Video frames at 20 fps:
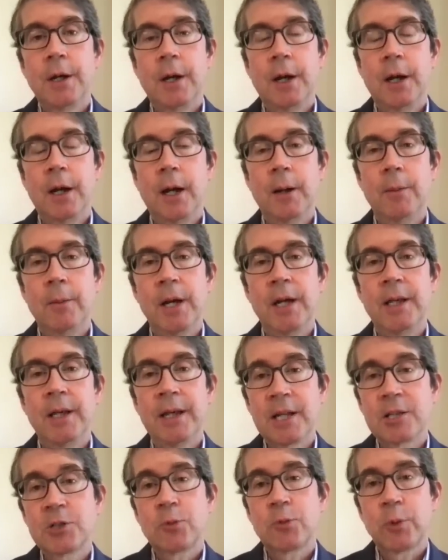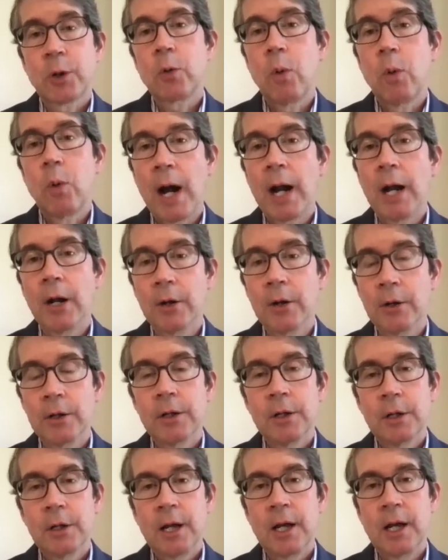And that's required,
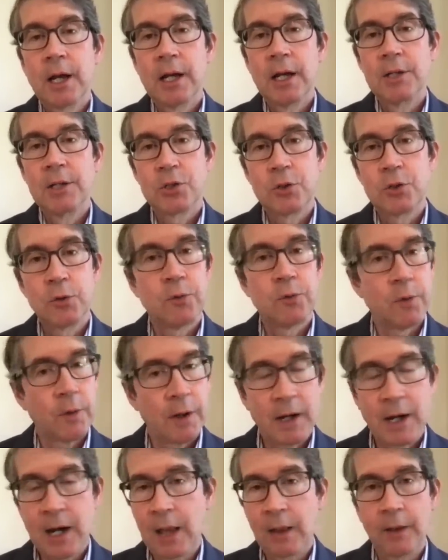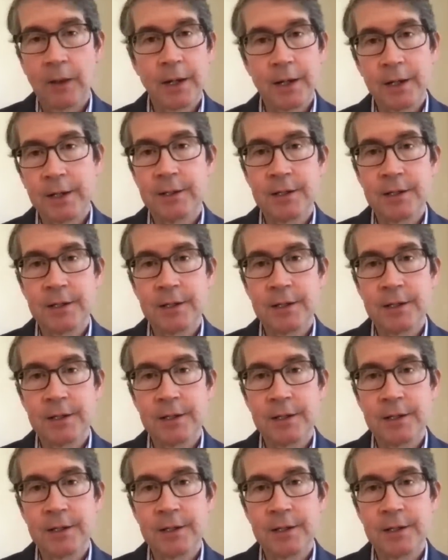as you've highlighted,